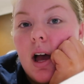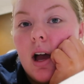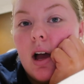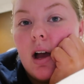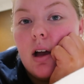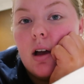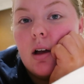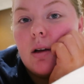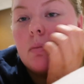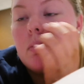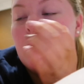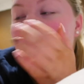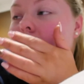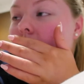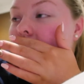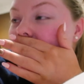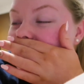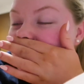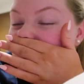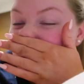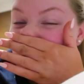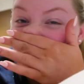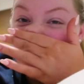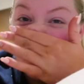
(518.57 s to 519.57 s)
I'm
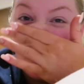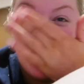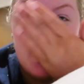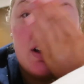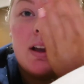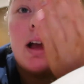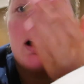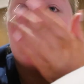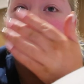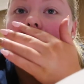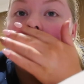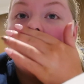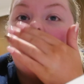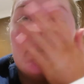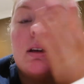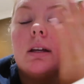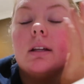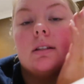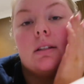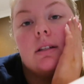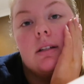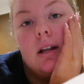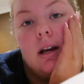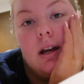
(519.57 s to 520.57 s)
supposed to be going out
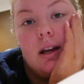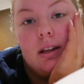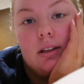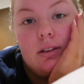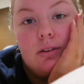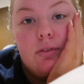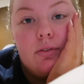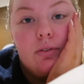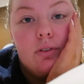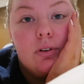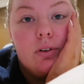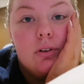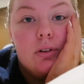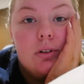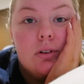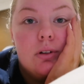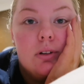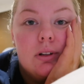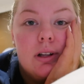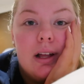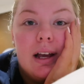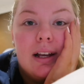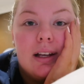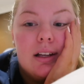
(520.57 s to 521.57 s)
clubbing tonight
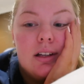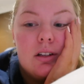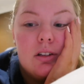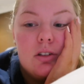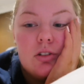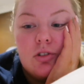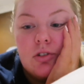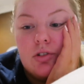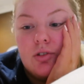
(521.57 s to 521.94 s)
for like